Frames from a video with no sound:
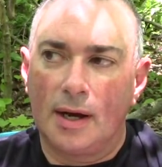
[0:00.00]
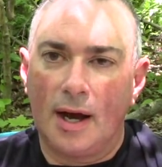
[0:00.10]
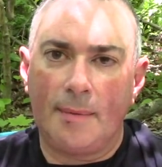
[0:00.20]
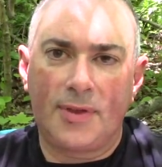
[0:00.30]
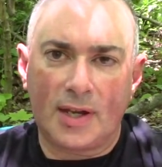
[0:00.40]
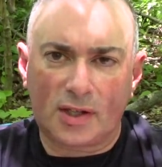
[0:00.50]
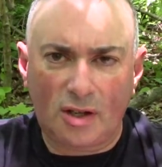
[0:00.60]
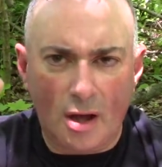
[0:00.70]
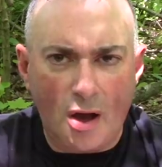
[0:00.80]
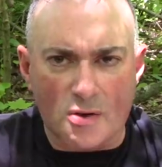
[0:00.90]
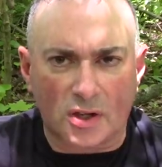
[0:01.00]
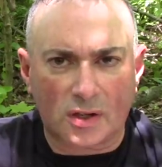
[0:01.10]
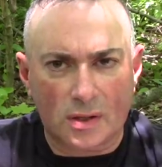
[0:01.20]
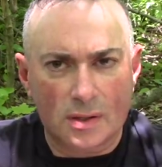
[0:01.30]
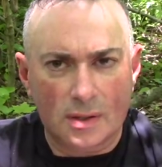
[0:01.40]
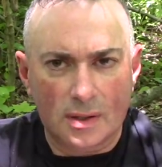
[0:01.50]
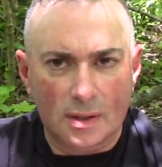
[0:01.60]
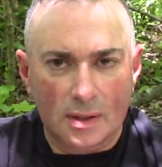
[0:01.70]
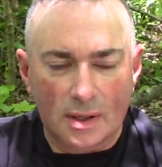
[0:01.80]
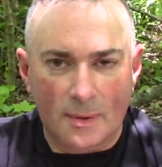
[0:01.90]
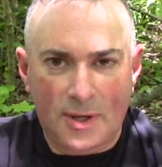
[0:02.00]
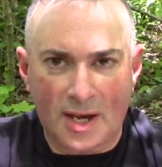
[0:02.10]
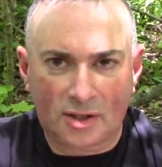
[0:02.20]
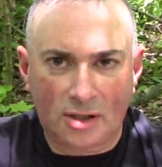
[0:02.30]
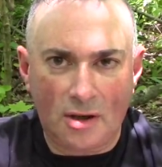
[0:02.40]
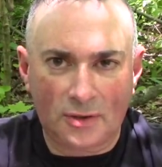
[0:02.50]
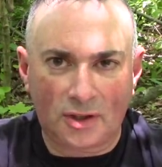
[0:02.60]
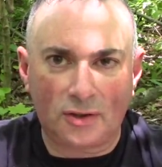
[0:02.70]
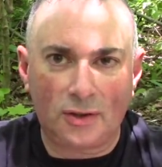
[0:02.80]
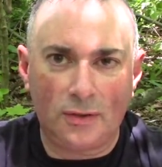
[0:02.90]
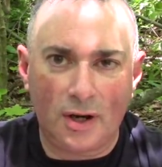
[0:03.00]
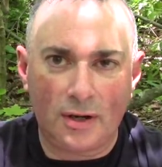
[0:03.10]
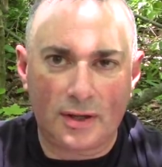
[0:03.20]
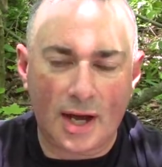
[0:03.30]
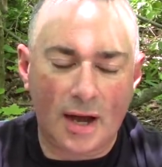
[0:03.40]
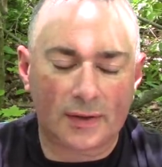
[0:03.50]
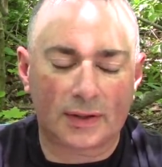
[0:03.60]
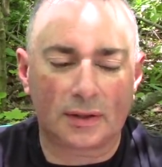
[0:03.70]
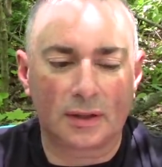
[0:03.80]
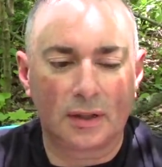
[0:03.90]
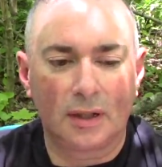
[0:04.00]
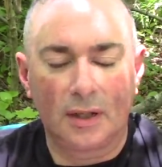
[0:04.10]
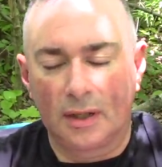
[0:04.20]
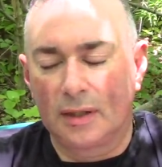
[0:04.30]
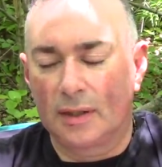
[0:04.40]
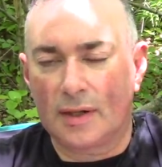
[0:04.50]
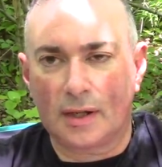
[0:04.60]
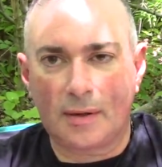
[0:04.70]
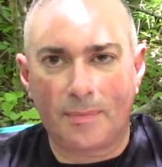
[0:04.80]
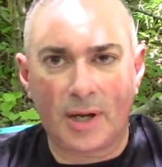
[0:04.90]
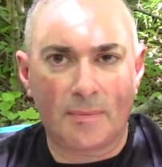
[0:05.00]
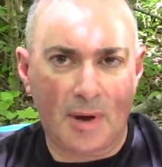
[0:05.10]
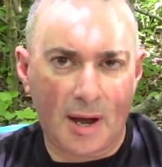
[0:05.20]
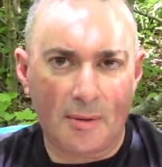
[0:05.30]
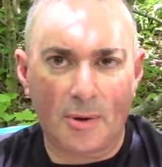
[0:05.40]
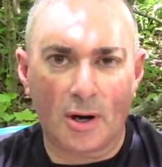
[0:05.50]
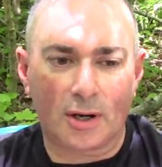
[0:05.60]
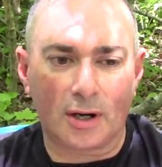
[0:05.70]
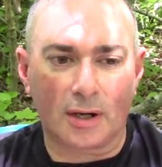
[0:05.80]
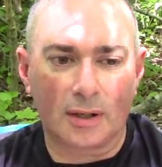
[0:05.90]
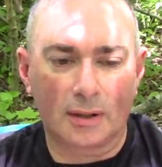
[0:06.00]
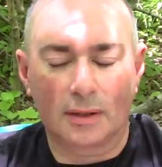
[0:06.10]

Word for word: I'm this close. I'm this close to two hundred thousand. It's like the big mile marker.